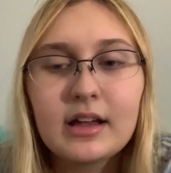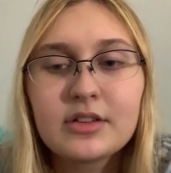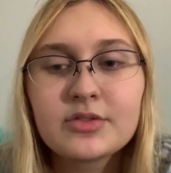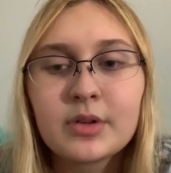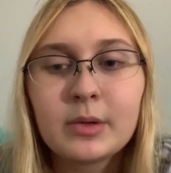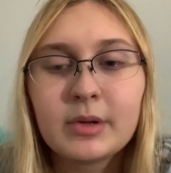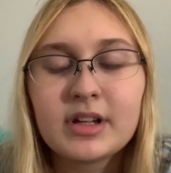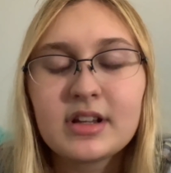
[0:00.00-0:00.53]
So
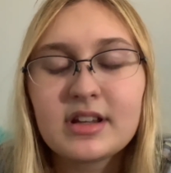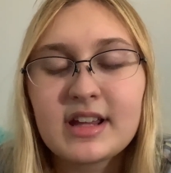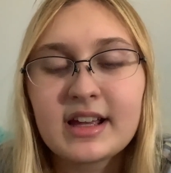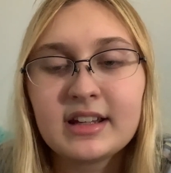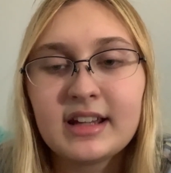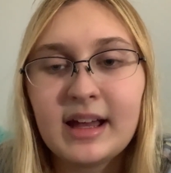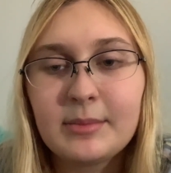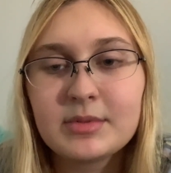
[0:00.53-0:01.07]
I wanted to take a
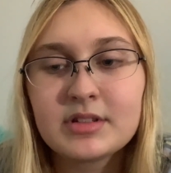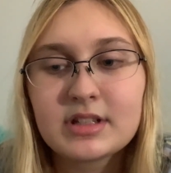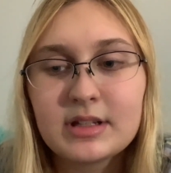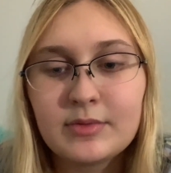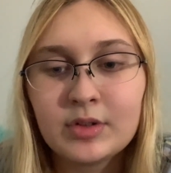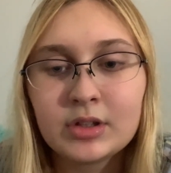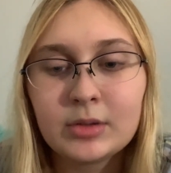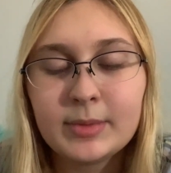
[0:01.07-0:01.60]
nap and sleep
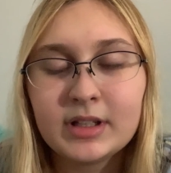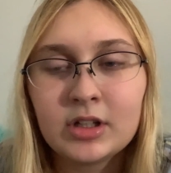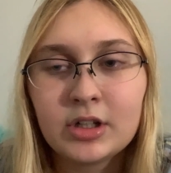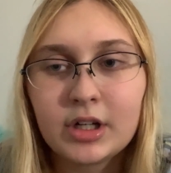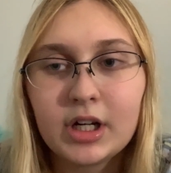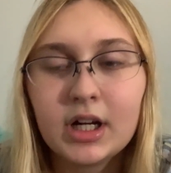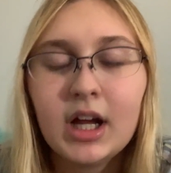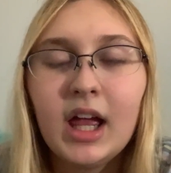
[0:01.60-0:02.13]
for a little bit
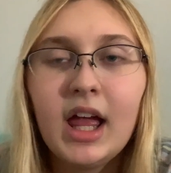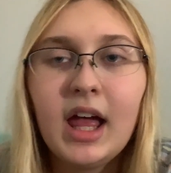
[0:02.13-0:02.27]
longer.